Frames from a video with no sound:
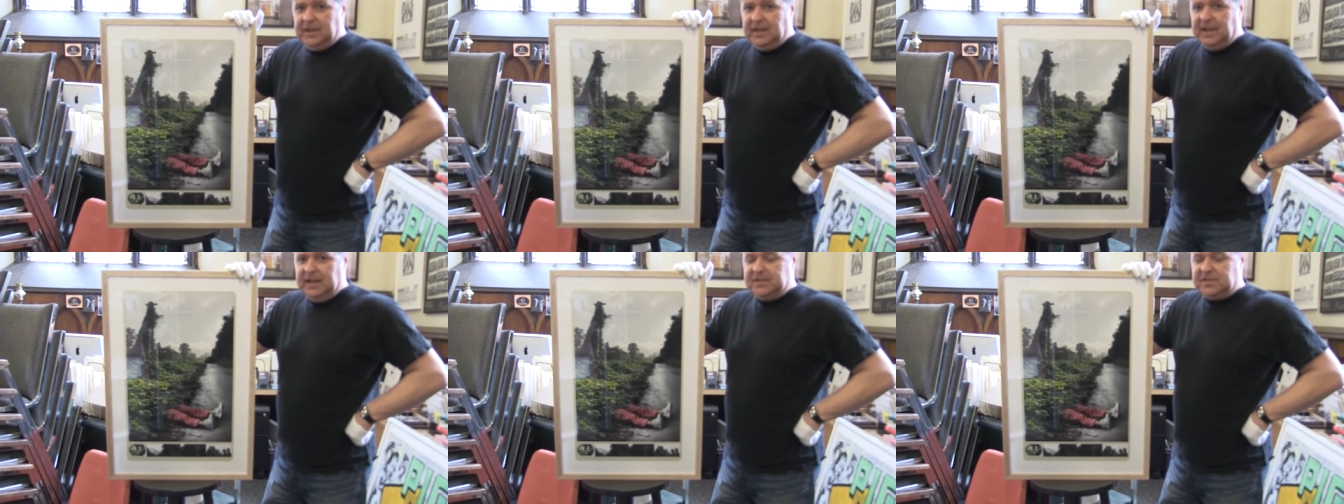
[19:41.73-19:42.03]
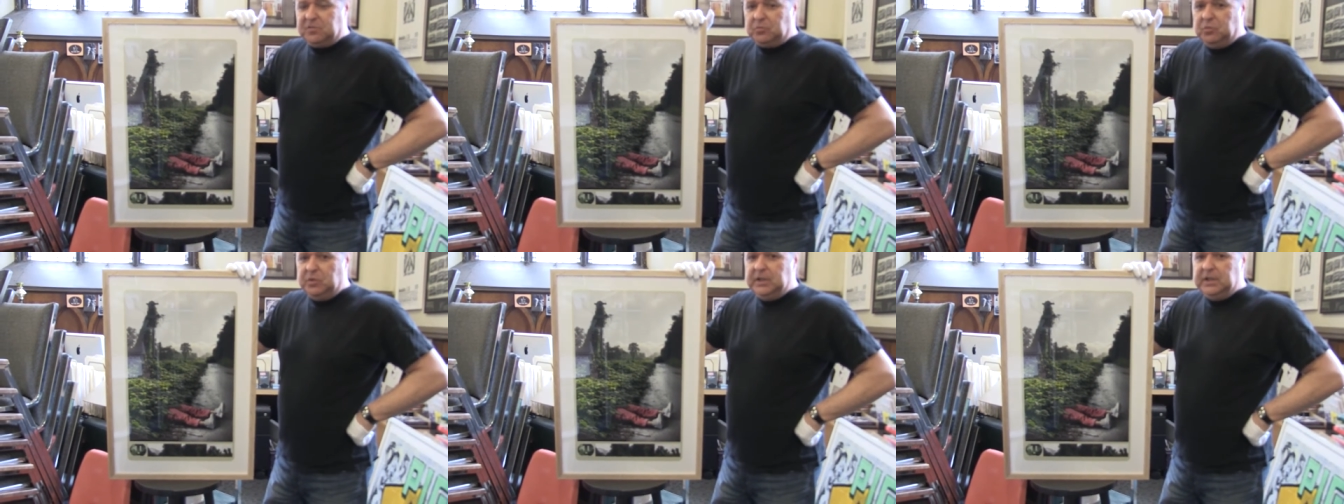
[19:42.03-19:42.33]

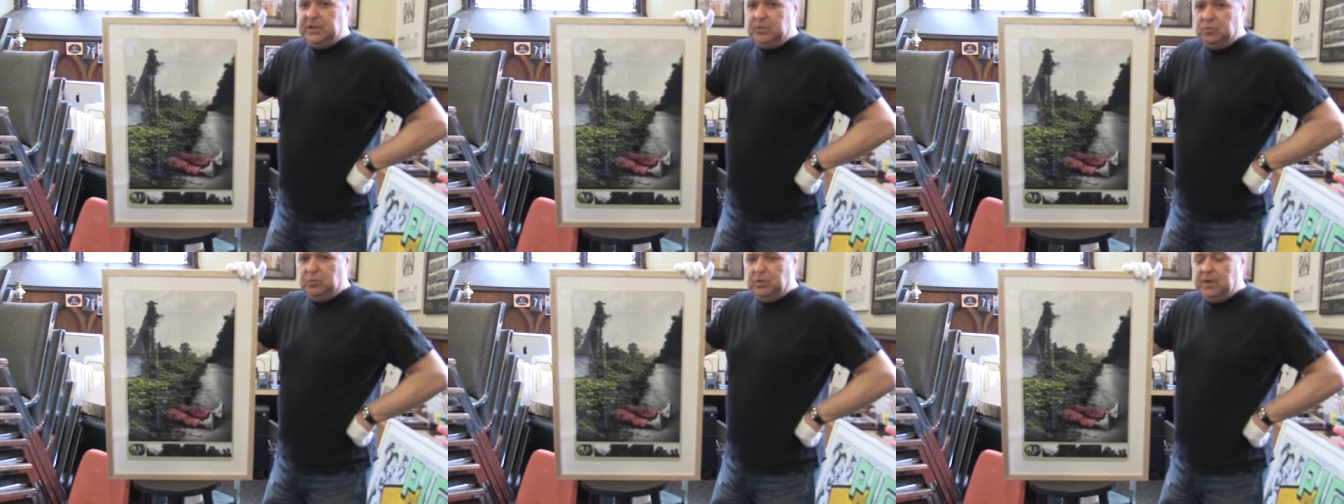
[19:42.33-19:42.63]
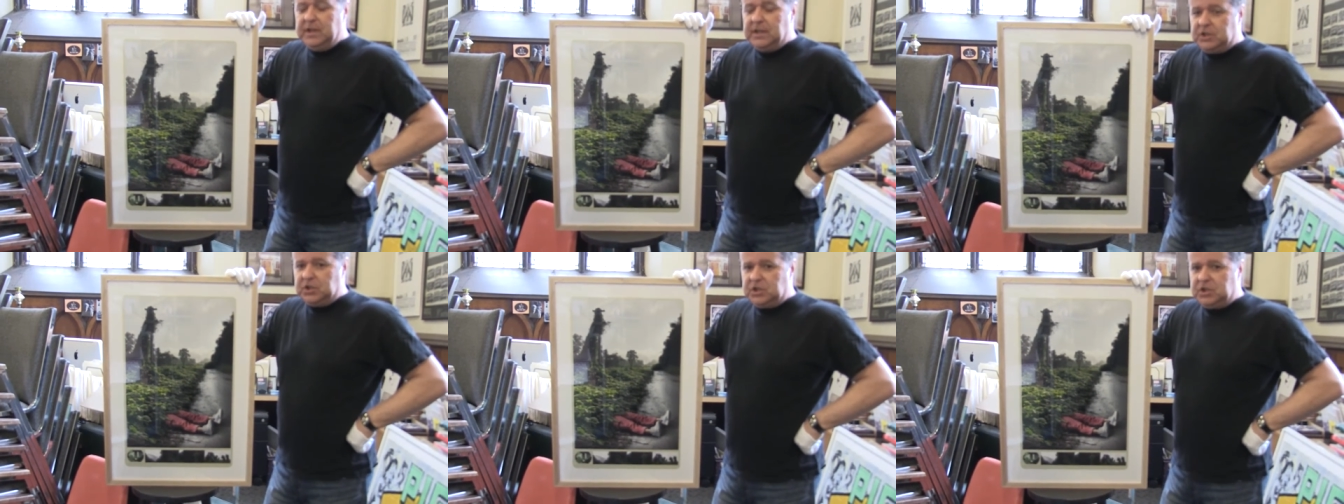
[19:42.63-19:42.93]
It's really
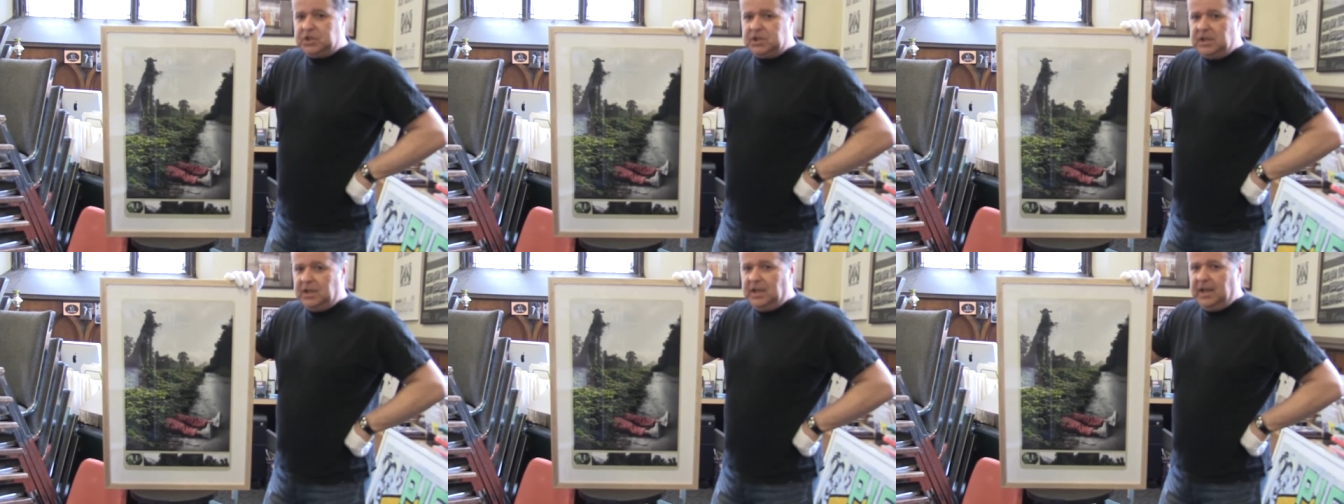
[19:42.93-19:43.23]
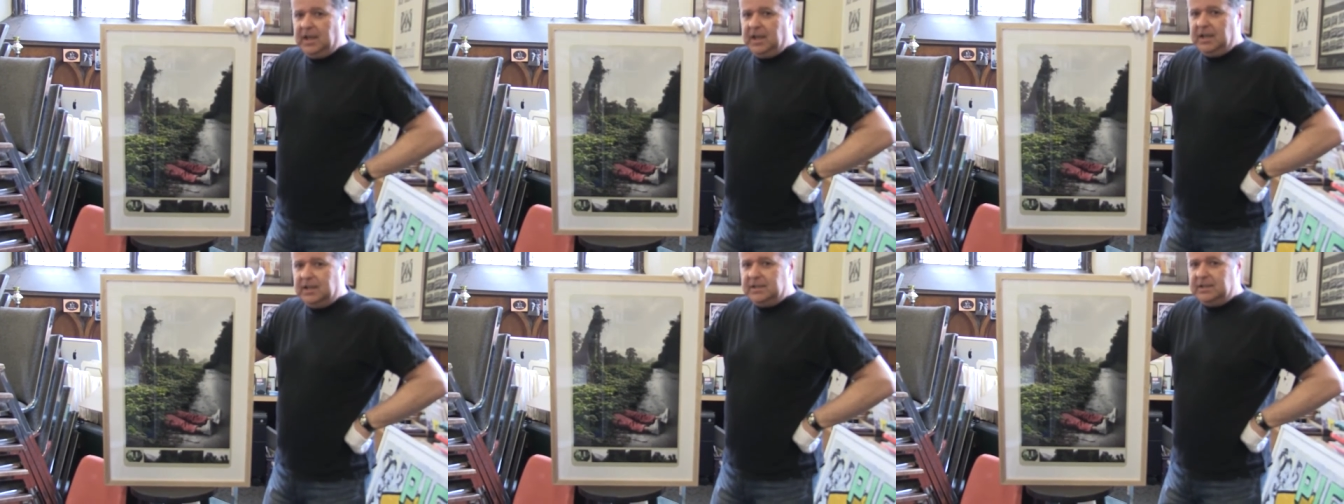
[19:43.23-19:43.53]
rich,
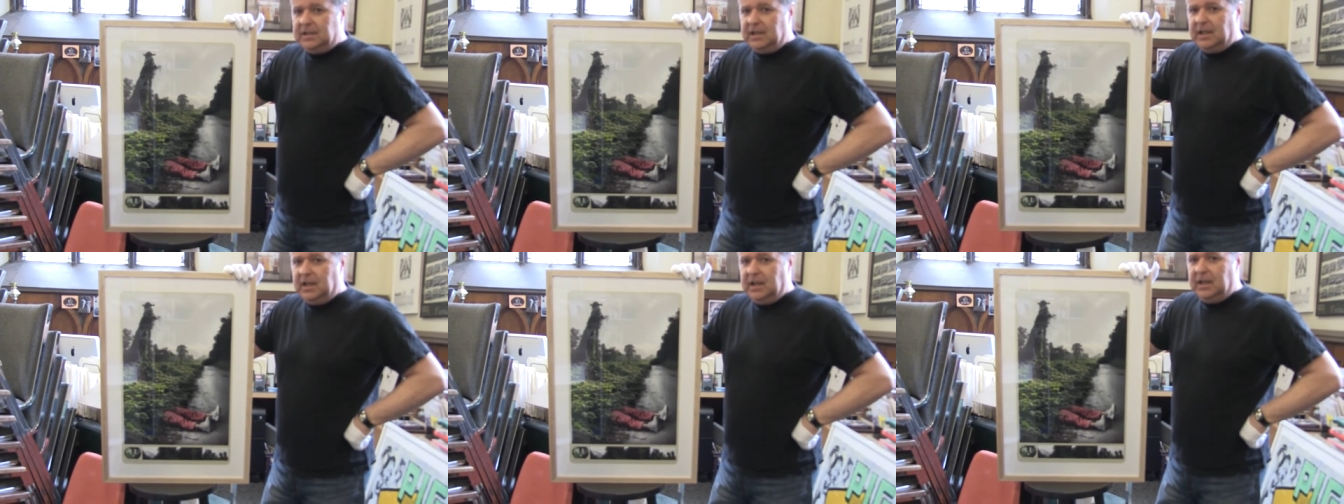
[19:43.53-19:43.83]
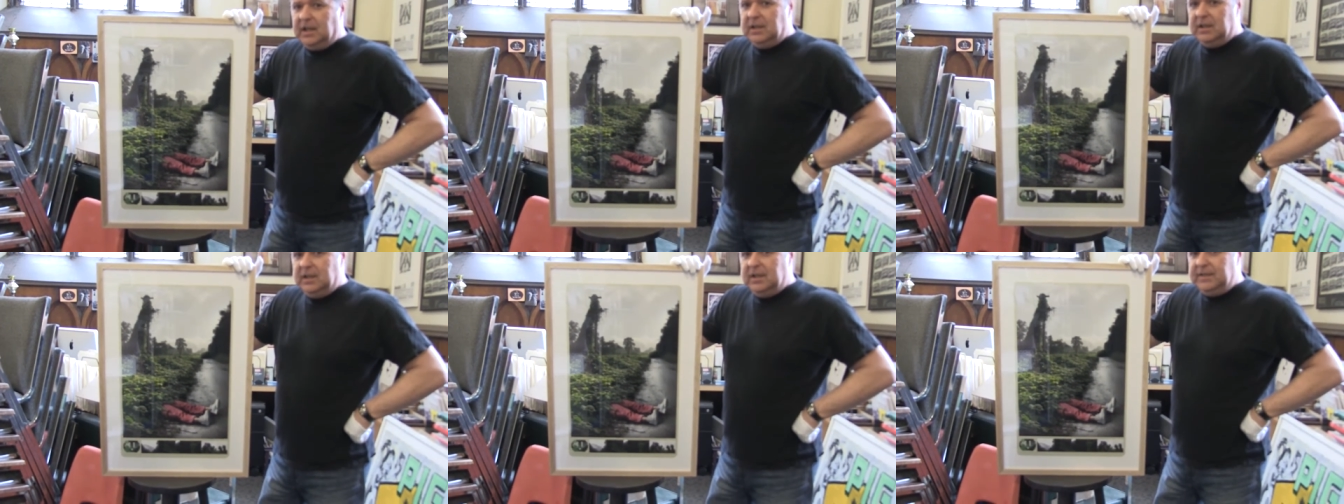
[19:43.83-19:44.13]
and the